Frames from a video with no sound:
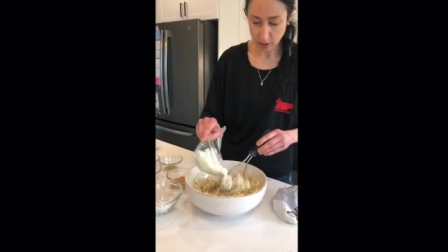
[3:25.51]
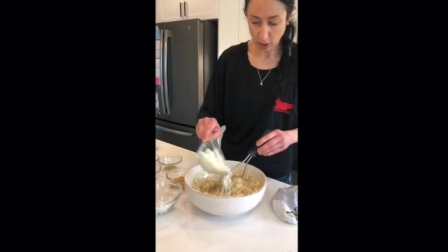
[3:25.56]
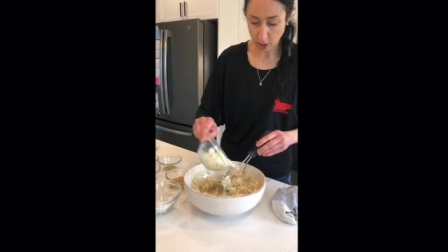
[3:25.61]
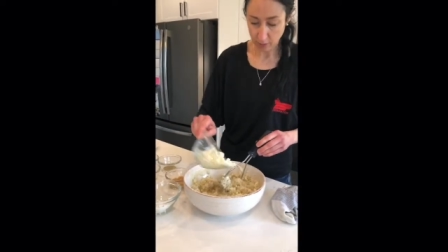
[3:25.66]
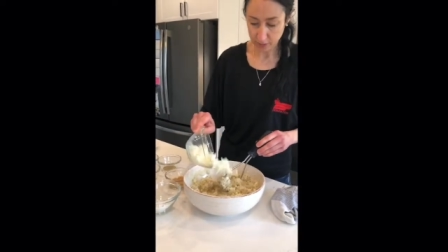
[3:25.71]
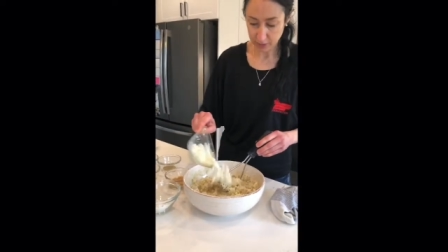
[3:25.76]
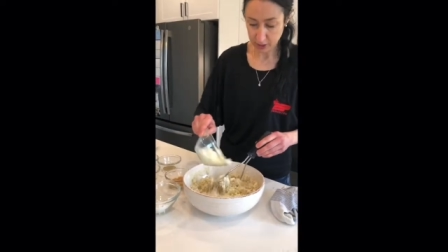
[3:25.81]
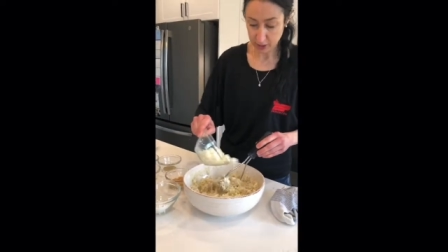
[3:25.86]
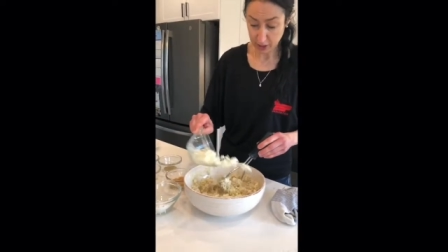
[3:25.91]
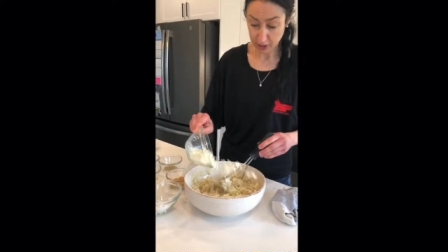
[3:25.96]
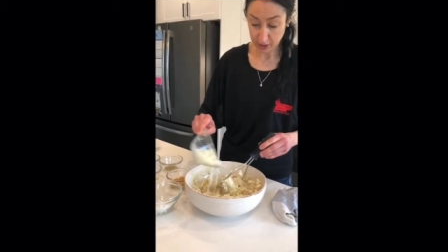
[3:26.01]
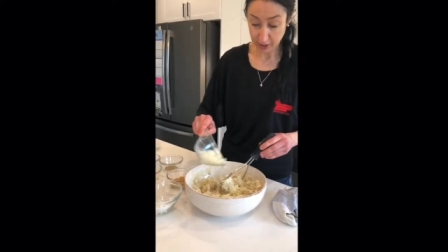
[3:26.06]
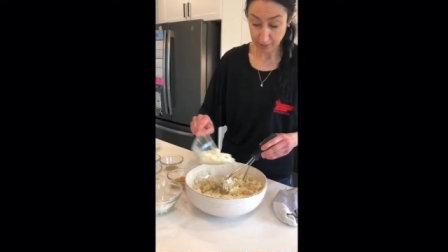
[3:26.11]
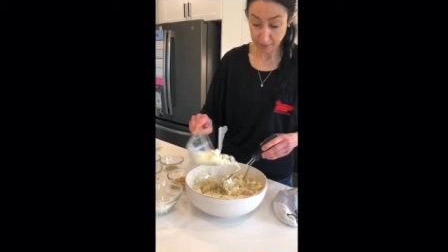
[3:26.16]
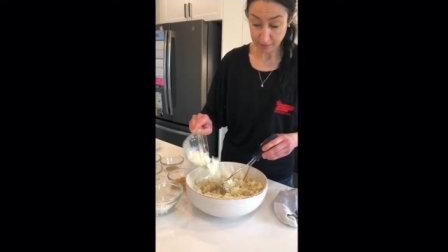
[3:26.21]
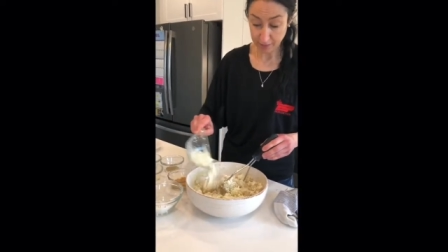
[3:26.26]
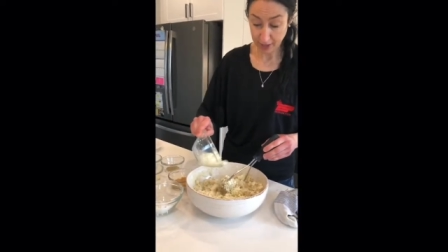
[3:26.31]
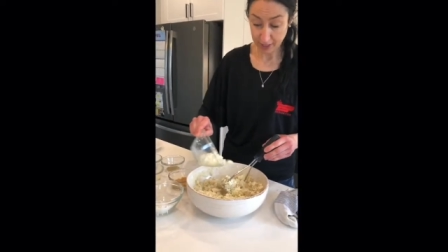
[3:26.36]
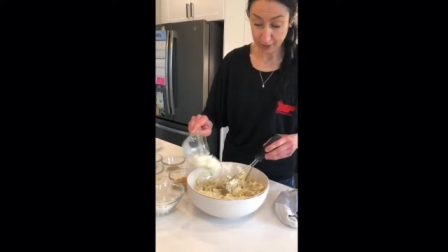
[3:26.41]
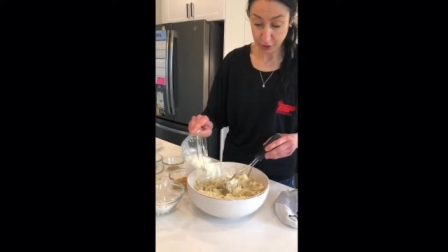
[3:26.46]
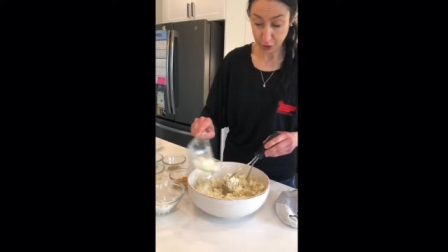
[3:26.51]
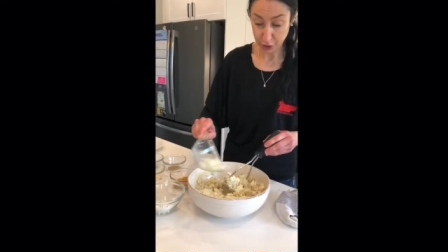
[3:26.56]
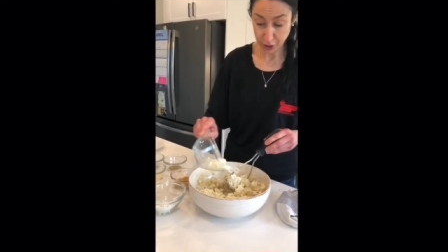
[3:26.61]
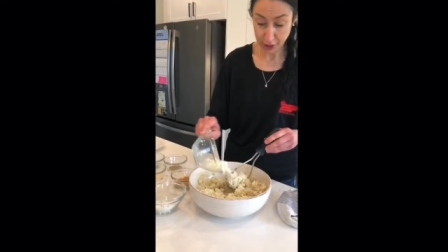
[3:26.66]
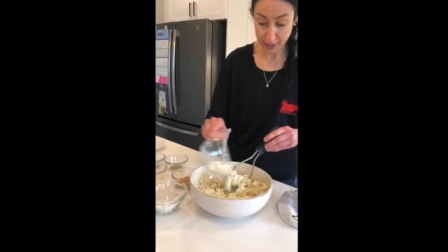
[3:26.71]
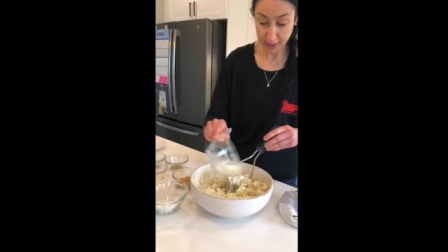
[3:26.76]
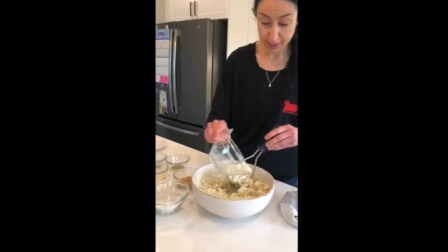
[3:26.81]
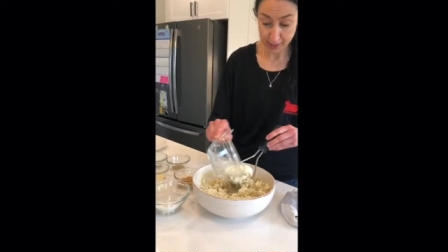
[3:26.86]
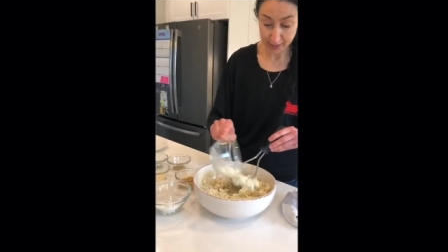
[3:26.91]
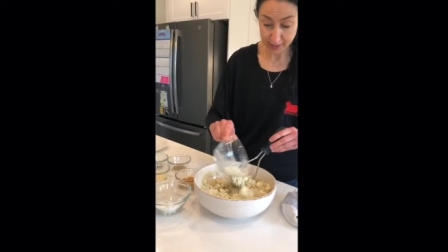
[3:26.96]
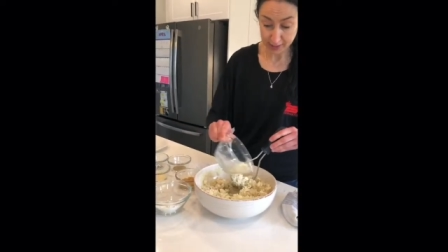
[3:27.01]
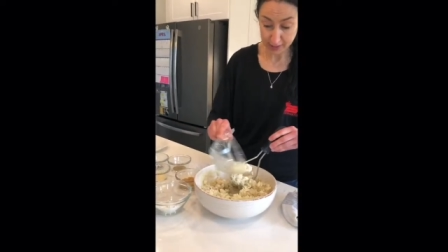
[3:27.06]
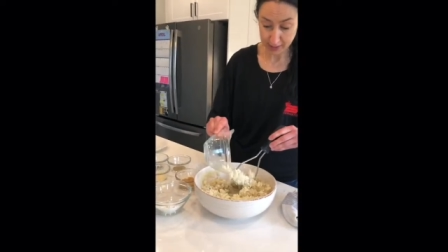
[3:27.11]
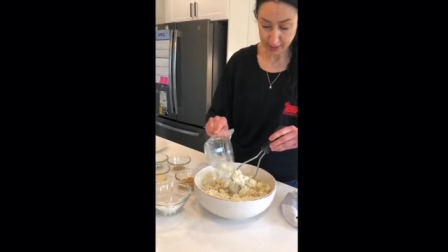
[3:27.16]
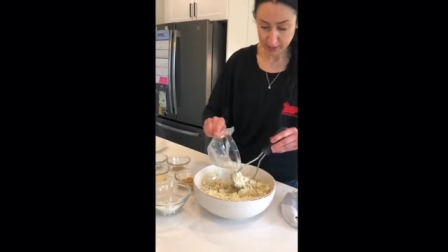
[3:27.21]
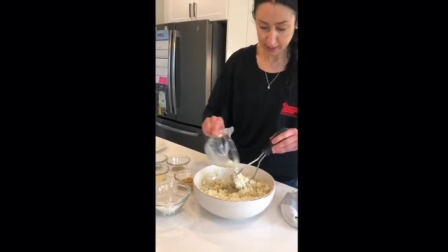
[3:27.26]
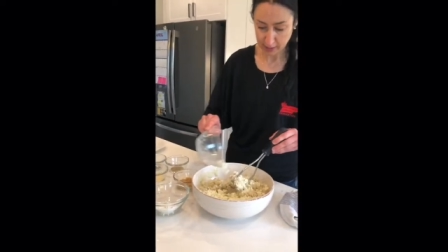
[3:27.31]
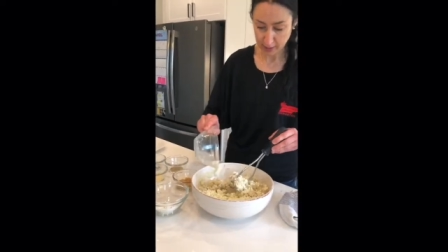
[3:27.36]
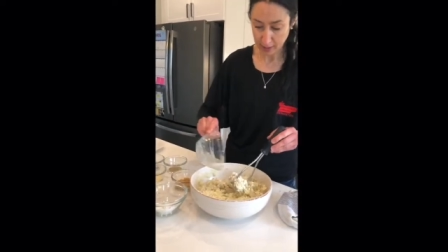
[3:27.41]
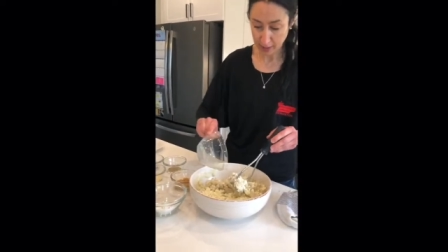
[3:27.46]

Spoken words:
obviously feta cheese.